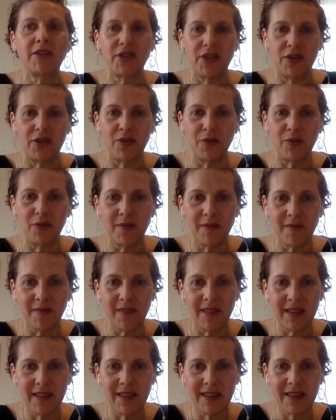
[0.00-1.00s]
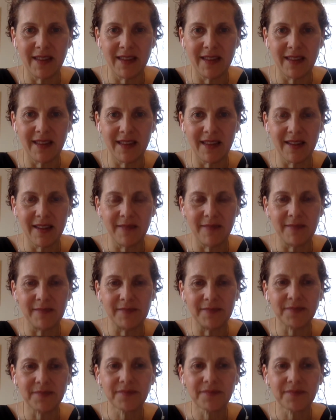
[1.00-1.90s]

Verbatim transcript: to Exactly. Yeah.